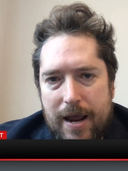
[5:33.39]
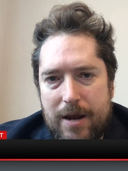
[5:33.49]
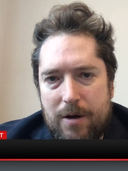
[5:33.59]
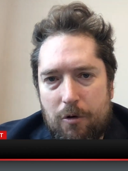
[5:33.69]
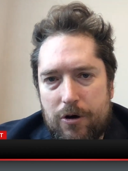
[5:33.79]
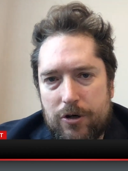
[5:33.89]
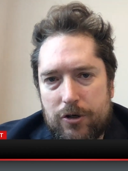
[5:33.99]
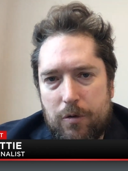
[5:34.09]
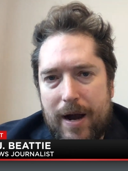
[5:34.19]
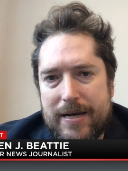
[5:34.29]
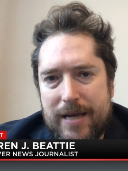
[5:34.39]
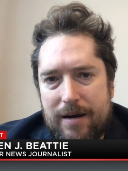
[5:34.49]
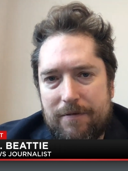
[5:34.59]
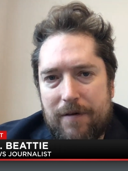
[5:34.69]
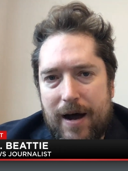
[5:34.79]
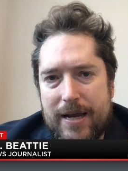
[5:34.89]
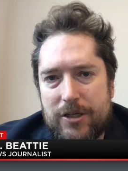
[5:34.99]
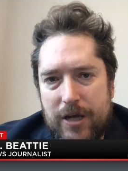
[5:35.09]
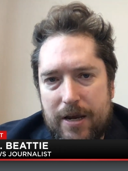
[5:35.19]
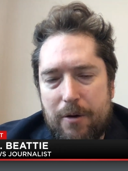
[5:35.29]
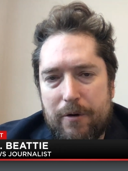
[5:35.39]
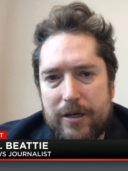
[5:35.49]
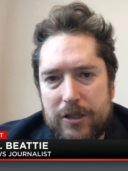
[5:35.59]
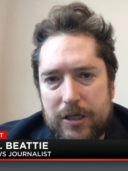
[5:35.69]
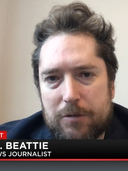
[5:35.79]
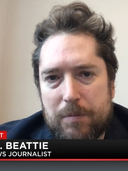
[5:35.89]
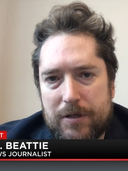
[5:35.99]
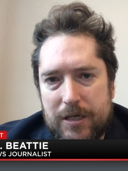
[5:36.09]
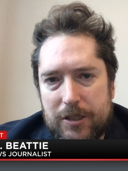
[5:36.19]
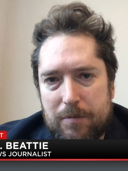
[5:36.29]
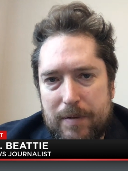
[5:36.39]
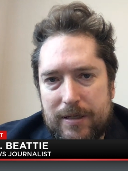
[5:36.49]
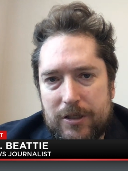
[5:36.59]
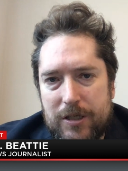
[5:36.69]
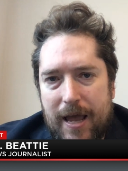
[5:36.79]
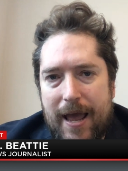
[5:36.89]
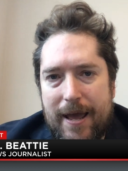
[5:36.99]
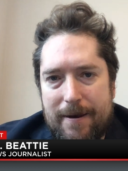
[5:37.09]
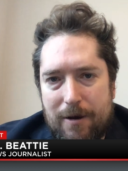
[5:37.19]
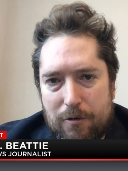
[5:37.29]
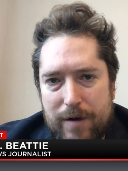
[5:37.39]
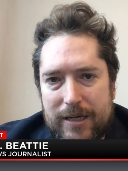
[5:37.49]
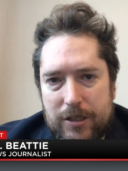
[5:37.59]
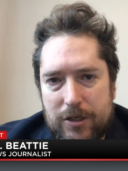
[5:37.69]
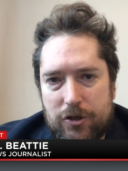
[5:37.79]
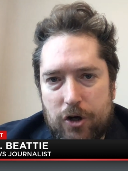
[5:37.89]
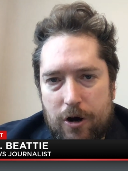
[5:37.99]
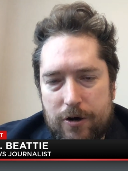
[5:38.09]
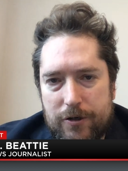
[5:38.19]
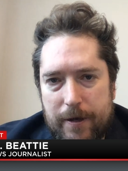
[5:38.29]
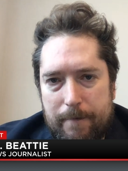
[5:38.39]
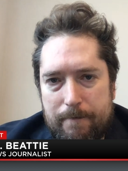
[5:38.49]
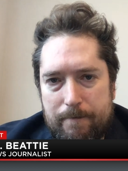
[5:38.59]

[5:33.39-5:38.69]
in order to identify January 6 participants and arrest and charge them.